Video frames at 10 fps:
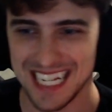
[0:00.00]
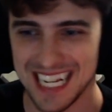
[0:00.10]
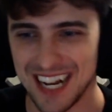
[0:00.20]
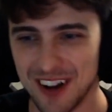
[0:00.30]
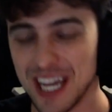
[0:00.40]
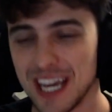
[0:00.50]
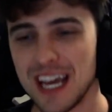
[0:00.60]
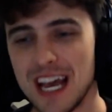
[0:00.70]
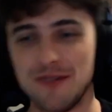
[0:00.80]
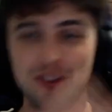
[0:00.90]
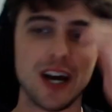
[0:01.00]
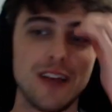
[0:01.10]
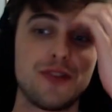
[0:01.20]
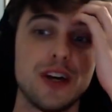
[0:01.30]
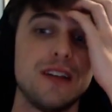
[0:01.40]
okay,
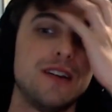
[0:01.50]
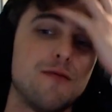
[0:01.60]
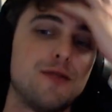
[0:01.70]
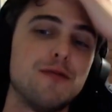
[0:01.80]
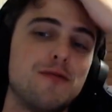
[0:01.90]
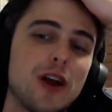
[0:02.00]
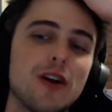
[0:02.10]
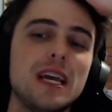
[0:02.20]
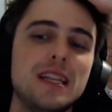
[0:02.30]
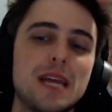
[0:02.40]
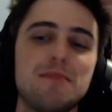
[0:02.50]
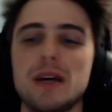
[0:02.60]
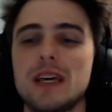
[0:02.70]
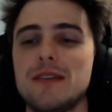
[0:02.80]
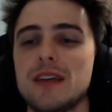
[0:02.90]
the very
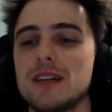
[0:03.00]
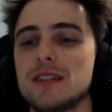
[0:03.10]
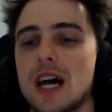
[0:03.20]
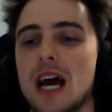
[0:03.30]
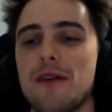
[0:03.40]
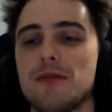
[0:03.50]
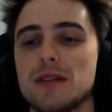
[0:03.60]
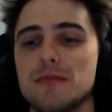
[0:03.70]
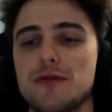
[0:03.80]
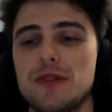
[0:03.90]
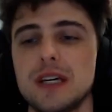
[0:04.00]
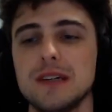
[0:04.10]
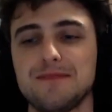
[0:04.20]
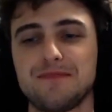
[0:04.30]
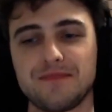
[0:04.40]
nitpicky things I have with the movie.
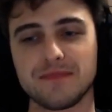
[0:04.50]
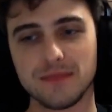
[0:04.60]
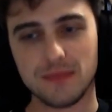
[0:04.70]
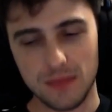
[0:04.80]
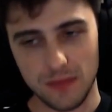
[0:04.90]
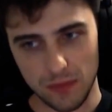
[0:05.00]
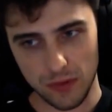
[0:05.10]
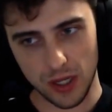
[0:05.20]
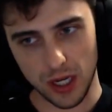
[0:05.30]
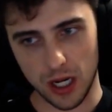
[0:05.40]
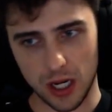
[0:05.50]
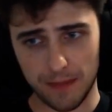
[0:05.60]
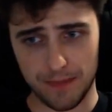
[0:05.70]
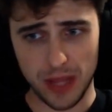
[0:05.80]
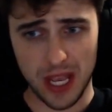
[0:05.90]

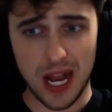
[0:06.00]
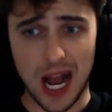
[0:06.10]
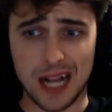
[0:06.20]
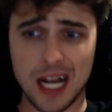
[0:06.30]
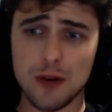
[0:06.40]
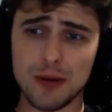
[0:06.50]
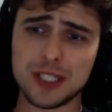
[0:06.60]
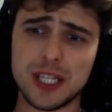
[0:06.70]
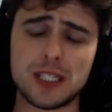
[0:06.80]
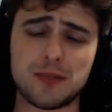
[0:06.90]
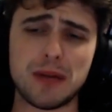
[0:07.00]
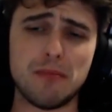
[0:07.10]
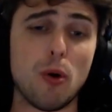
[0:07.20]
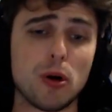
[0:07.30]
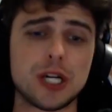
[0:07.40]
I kind of wish they spent
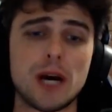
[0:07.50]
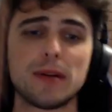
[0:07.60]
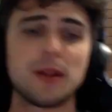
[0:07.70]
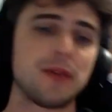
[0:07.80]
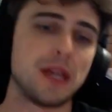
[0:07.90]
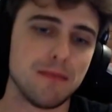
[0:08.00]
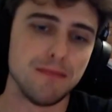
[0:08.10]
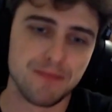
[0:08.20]
more time on a theme.